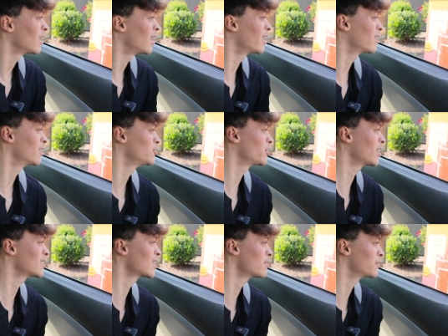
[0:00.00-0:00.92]
Hi, uh, do you
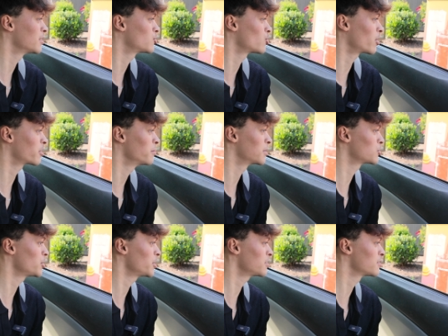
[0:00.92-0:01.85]
guys have uh, chocolate
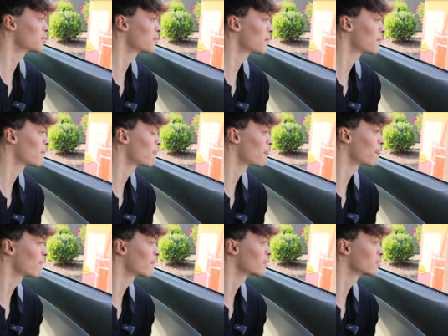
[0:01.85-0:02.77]
milkshakes?
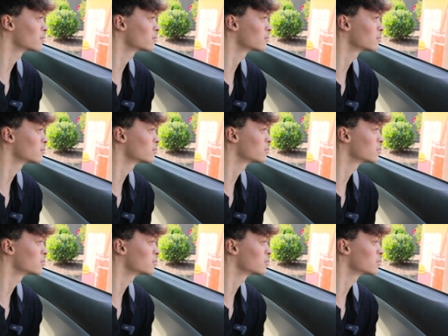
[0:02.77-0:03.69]
Yeah, we have chocolate
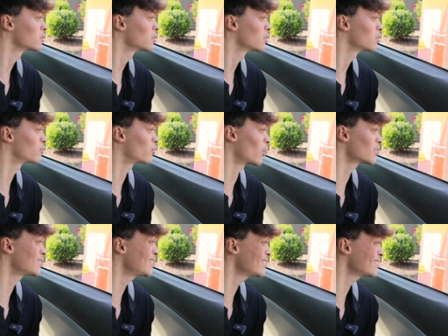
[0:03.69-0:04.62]

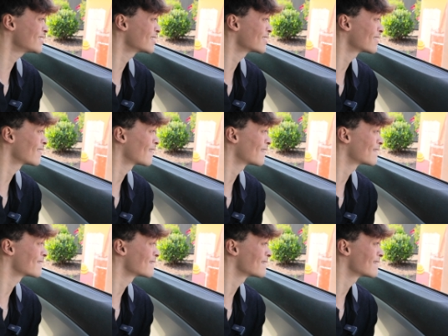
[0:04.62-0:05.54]
frosties. Frosties?
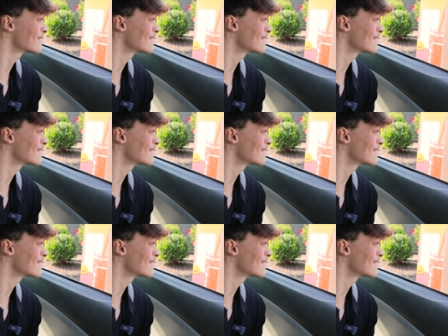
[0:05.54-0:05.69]
Yeah.